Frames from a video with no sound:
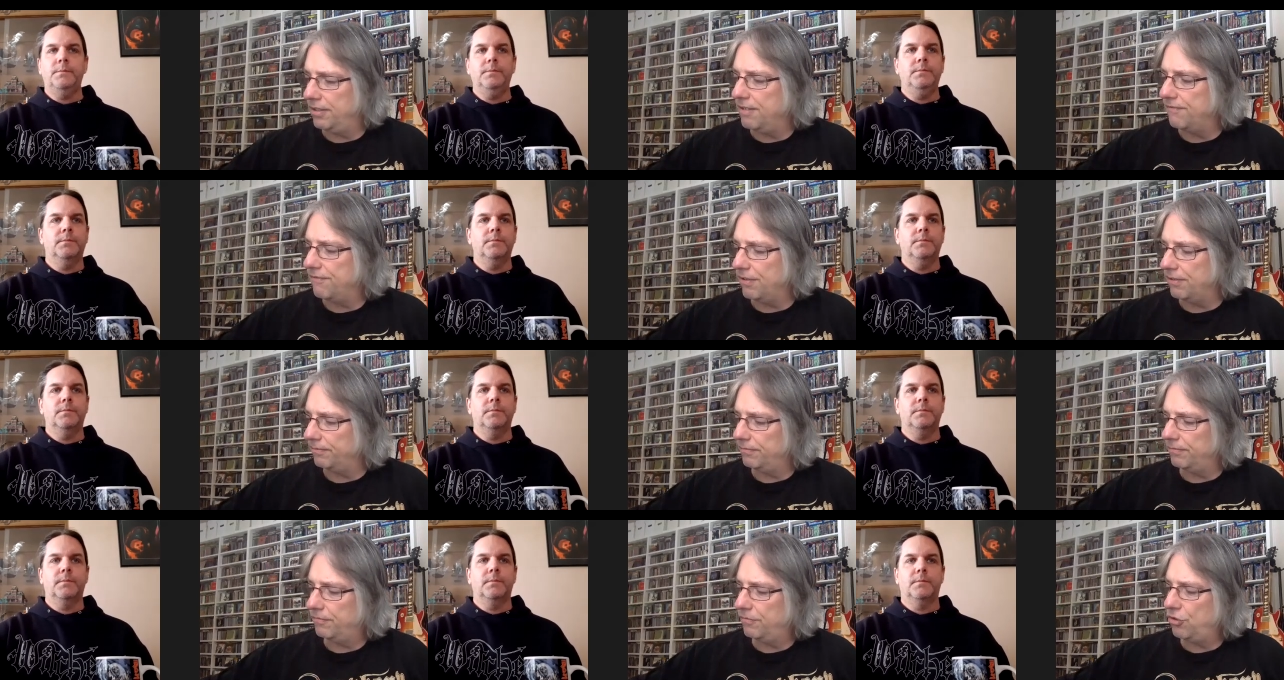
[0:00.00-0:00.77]
Speaker 1: different
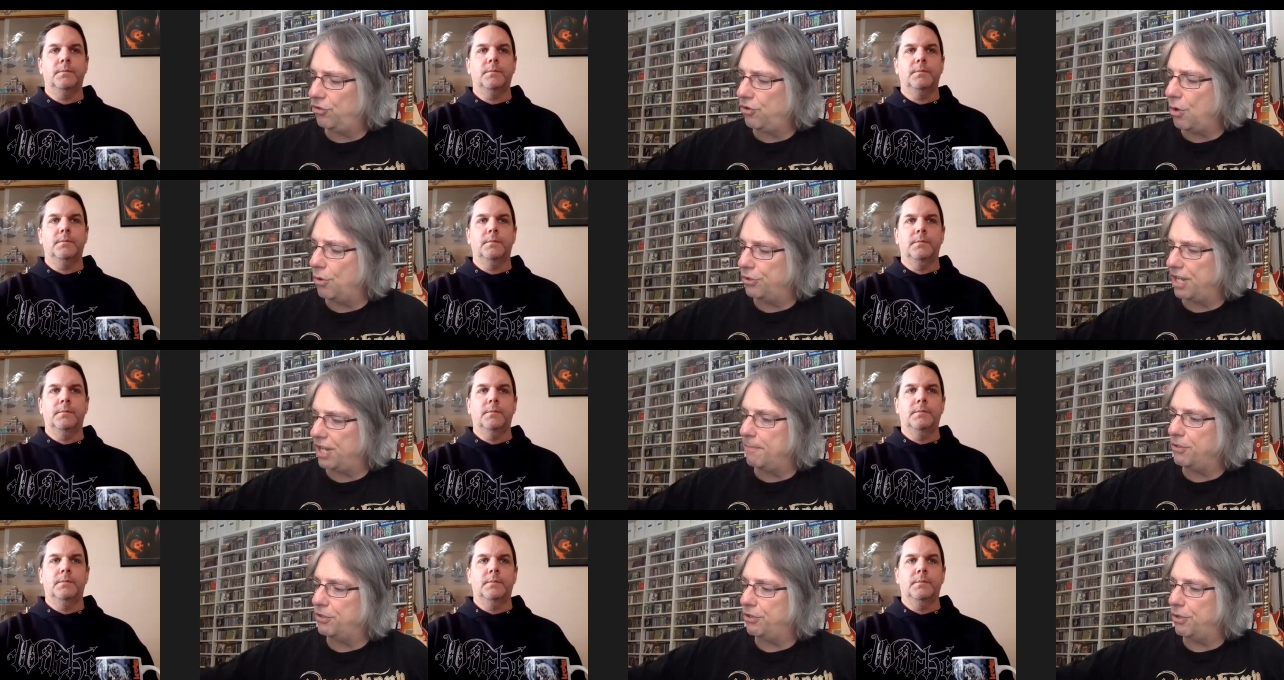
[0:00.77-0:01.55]
shows and
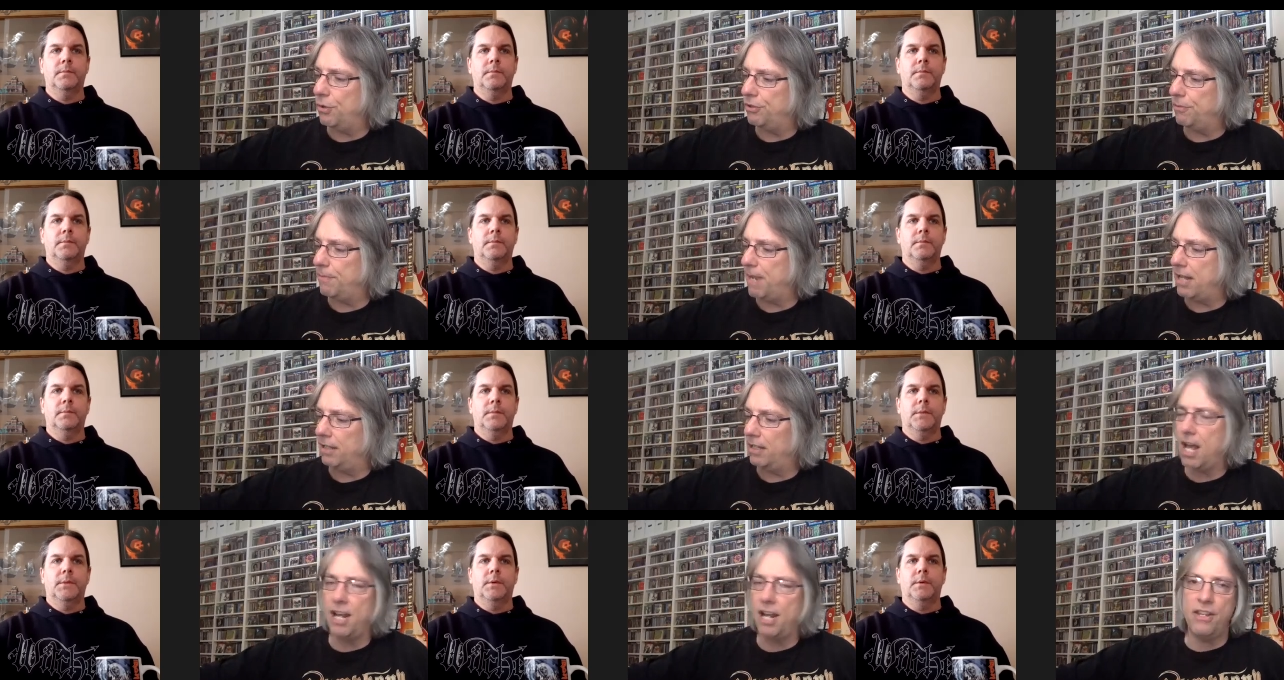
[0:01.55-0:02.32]
episodes
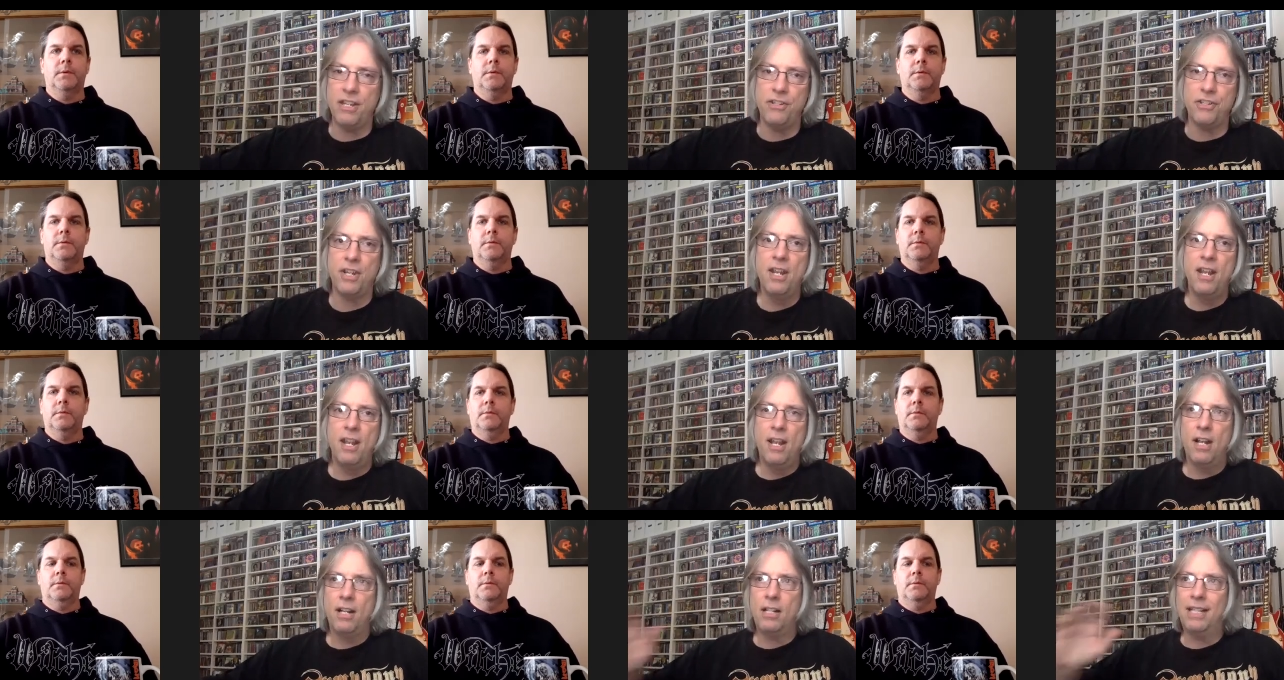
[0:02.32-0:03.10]
about a lot of these
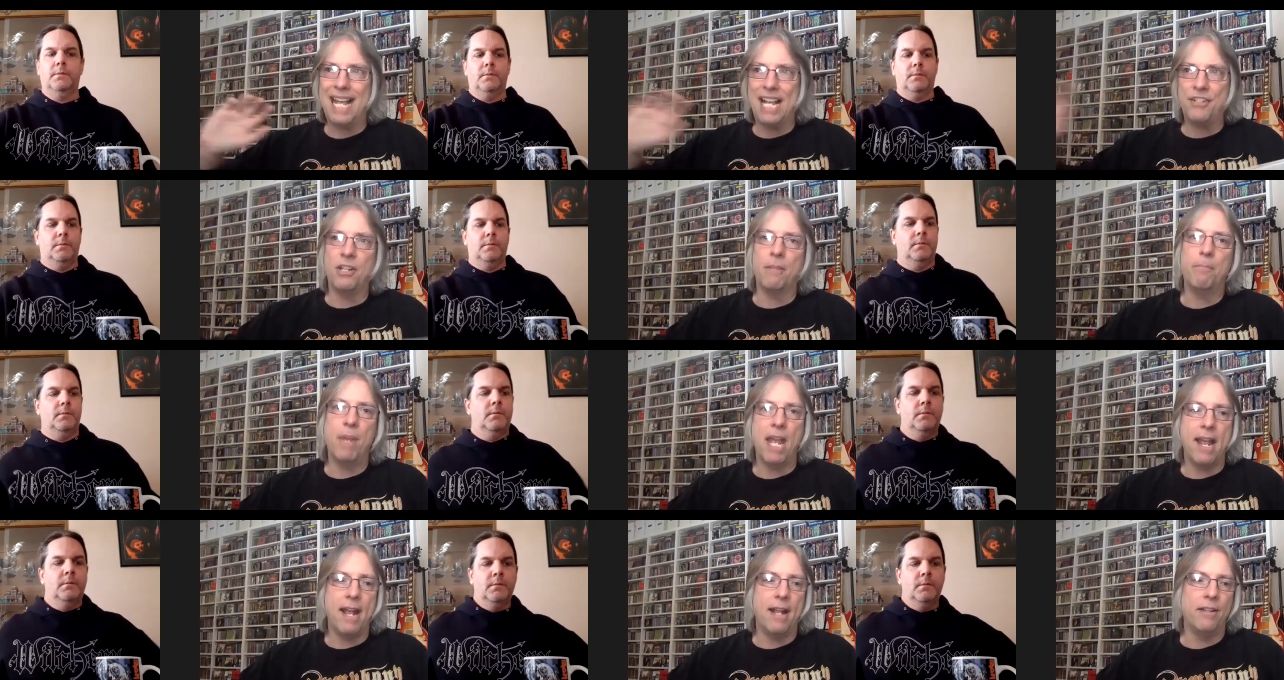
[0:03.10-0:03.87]
classic
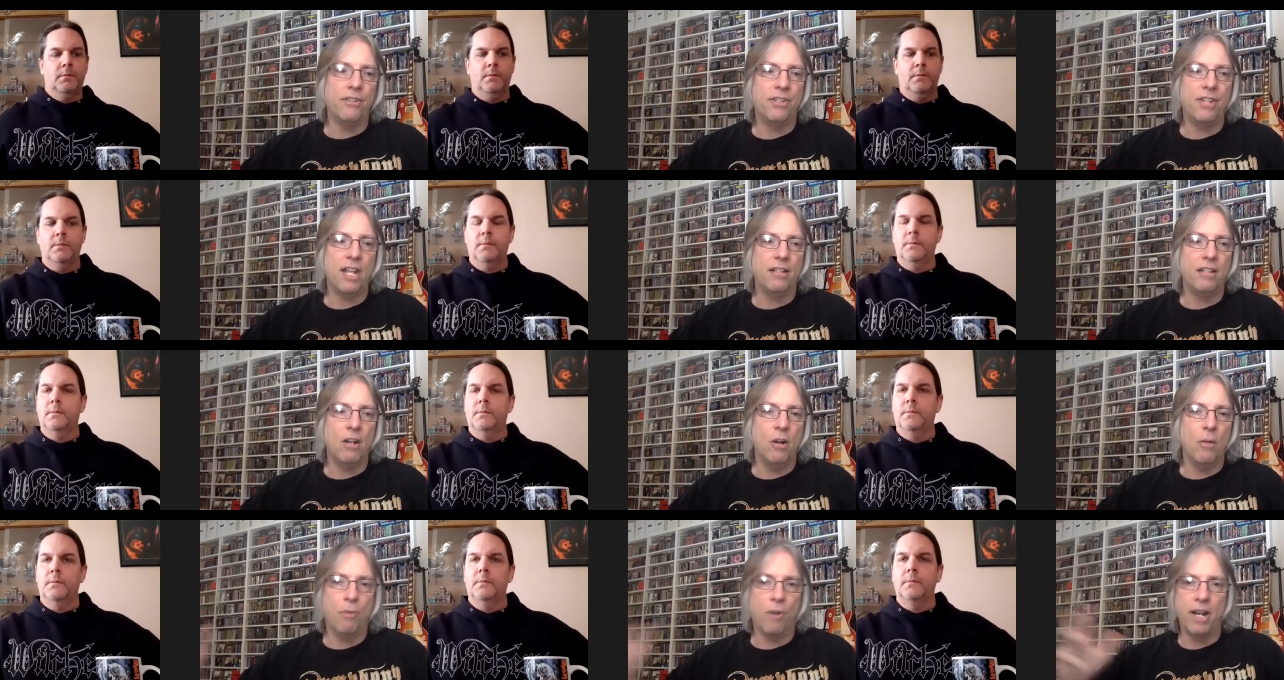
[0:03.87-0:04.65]
bands that you
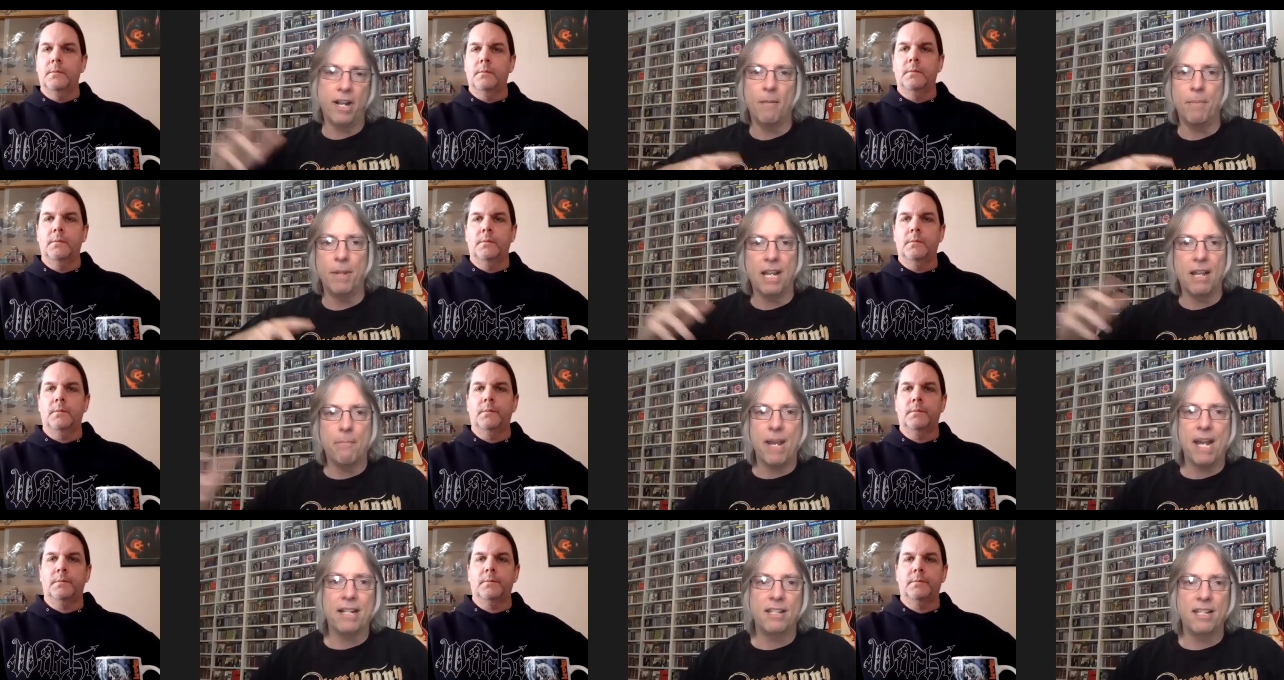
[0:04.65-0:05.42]
know break up and
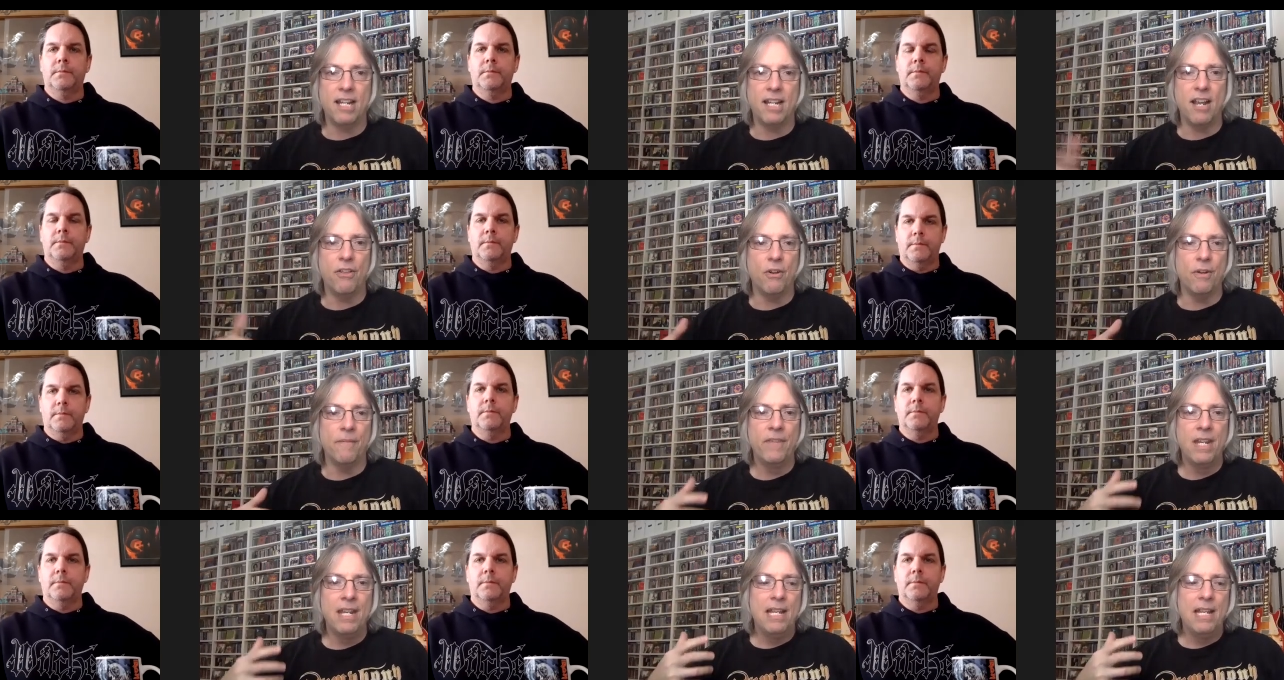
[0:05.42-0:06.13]
get back together.